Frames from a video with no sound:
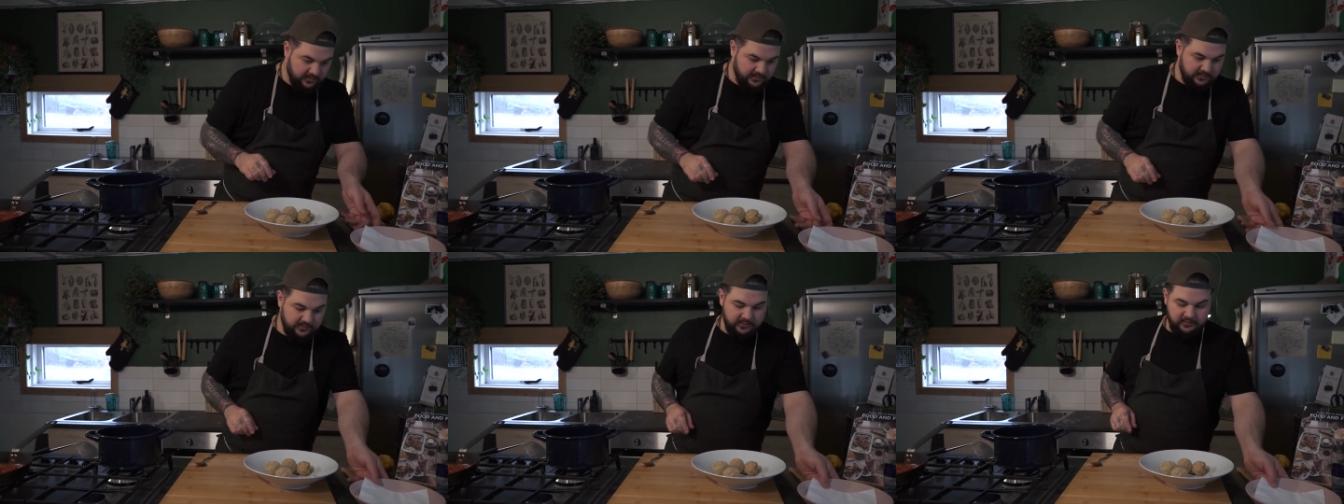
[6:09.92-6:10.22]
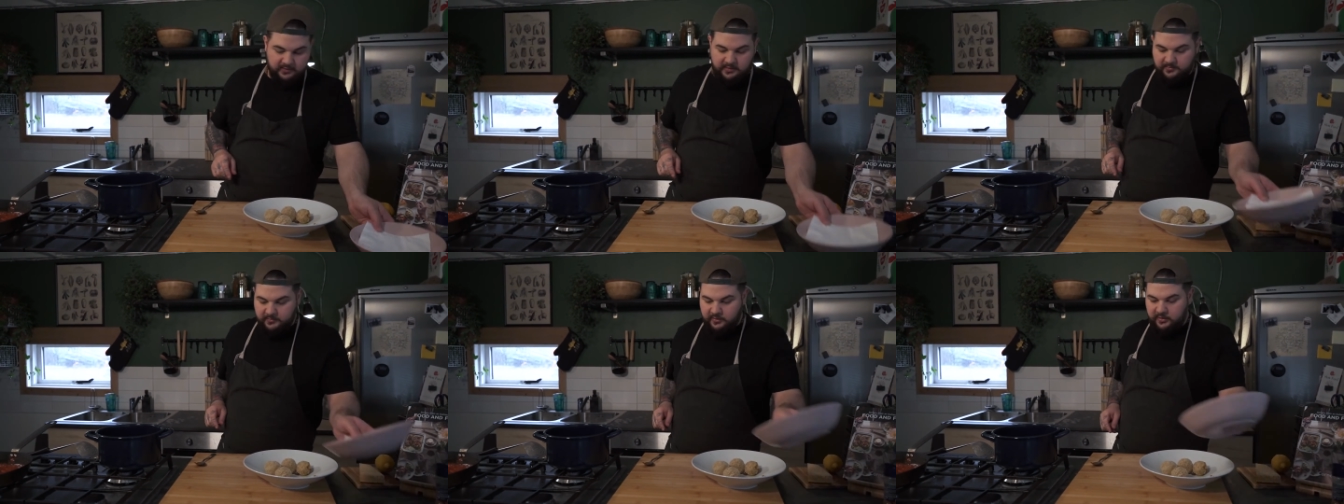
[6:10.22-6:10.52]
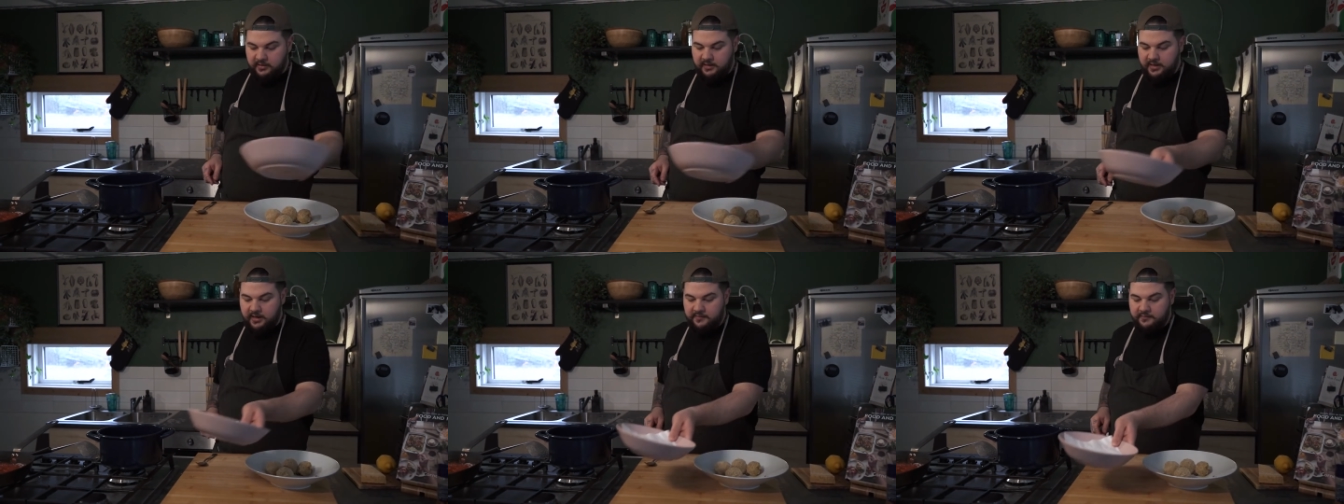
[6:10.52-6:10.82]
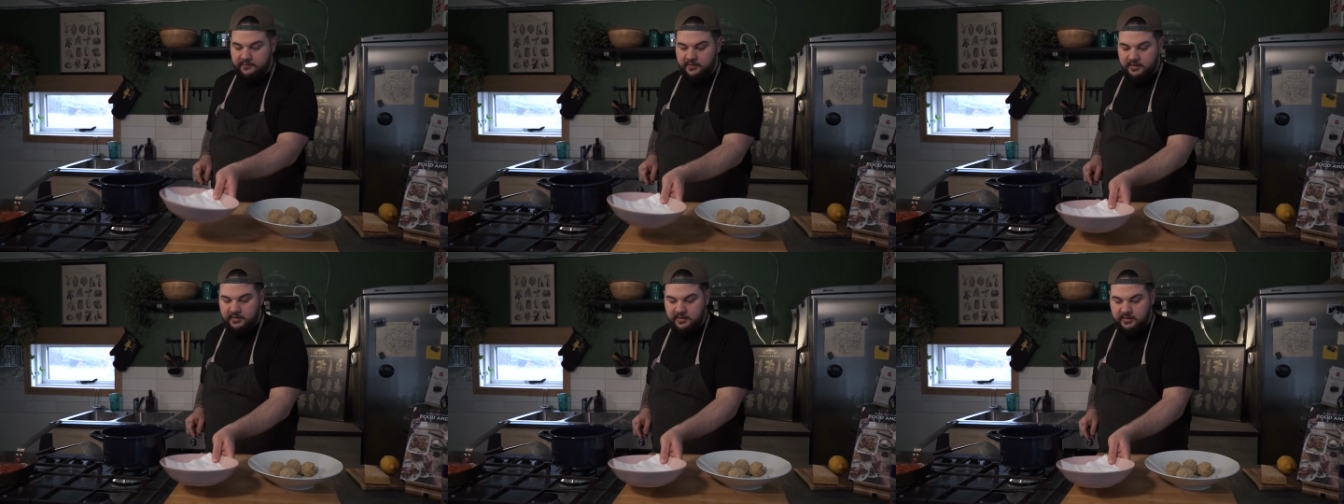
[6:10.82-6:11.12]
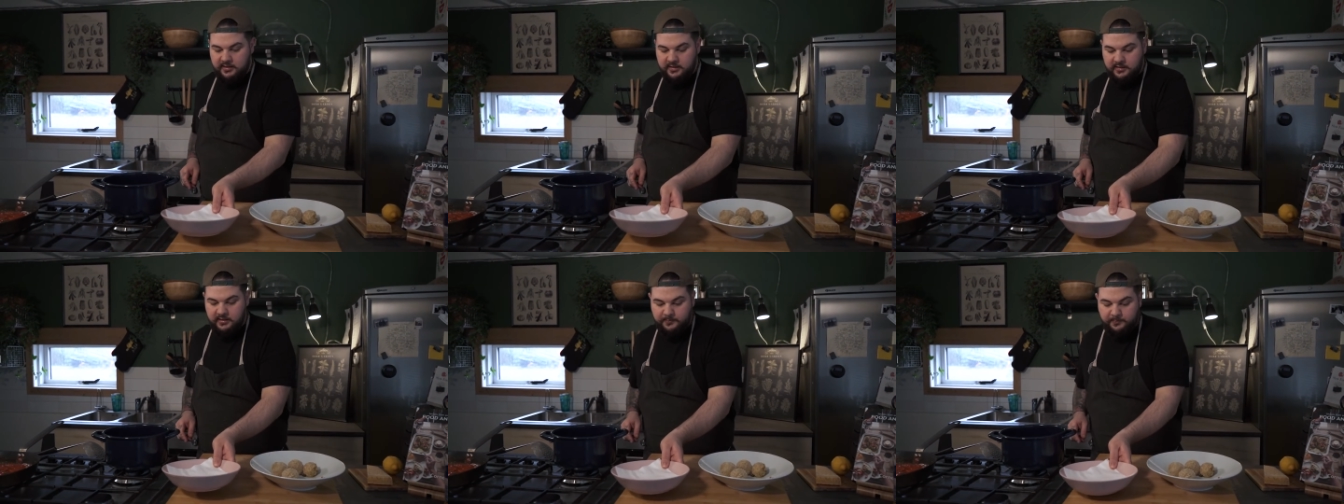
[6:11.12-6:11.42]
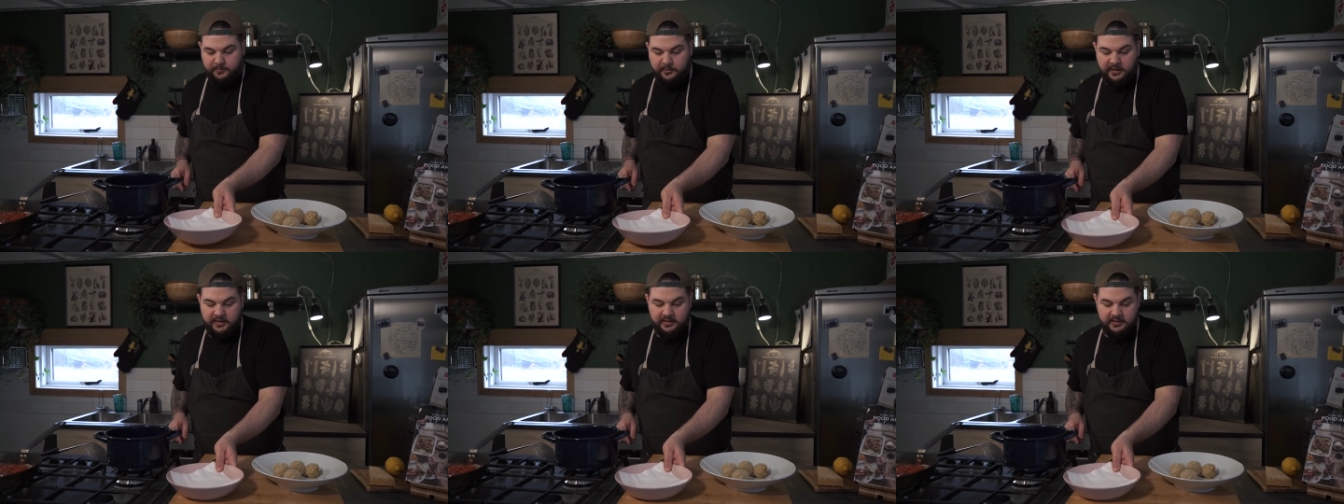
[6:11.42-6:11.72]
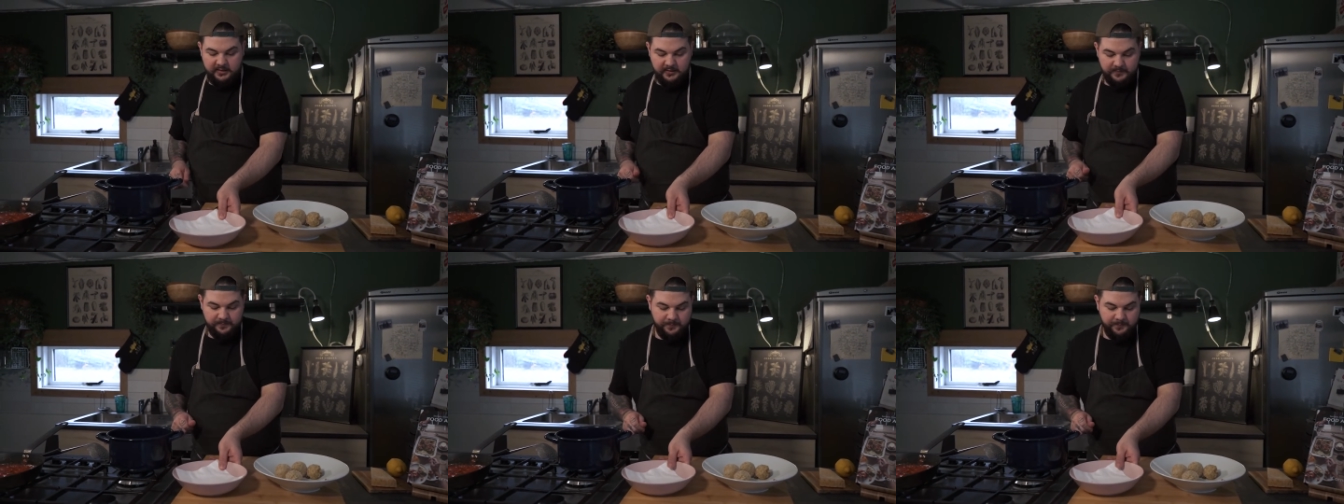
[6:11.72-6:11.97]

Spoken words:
So I'm gonna have a plate